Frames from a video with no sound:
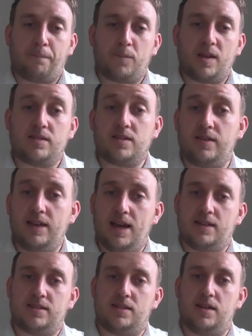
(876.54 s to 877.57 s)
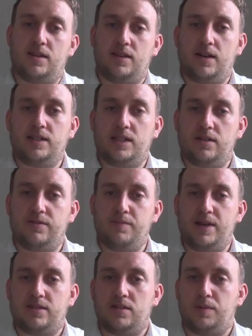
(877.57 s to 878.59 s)
So yes, the idea of
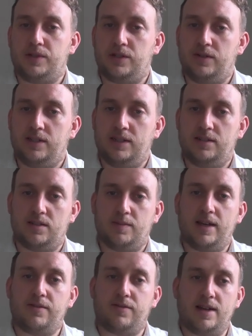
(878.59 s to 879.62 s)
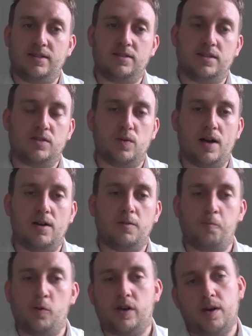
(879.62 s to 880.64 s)
missed opportunities to make friends as
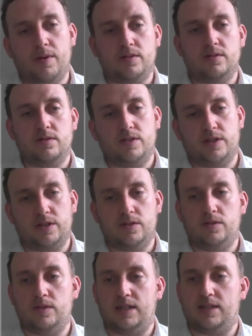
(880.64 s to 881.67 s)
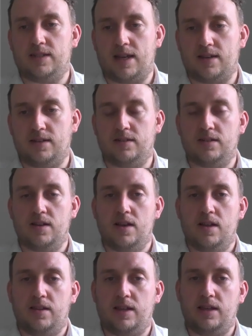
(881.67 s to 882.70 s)
well. We'll come on to, in a second,
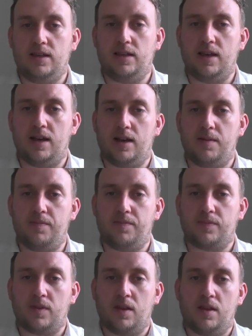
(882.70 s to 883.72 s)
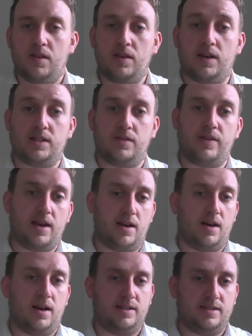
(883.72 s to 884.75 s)
the idea of the
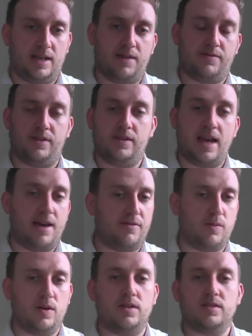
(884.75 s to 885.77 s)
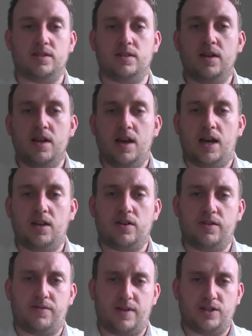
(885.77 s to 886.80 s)
ICF and the F words, and look
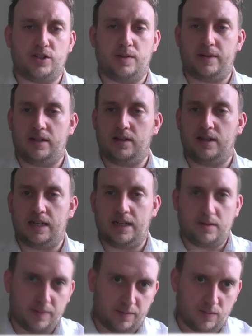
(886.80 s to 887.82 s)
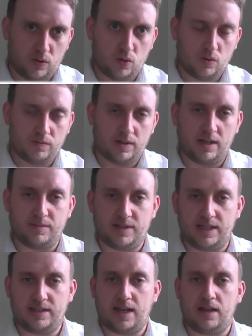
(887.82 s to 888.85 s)
at friendship in a little bit more
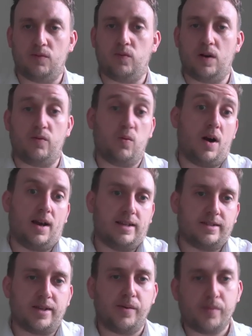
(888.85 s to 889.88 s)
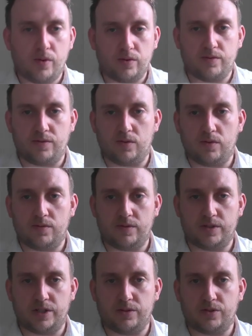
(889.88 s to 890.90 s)
detail of why it's so important
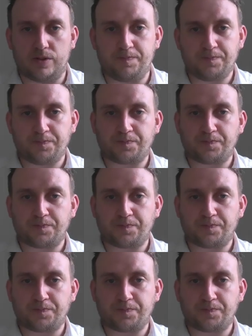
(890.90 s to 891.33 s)
for children.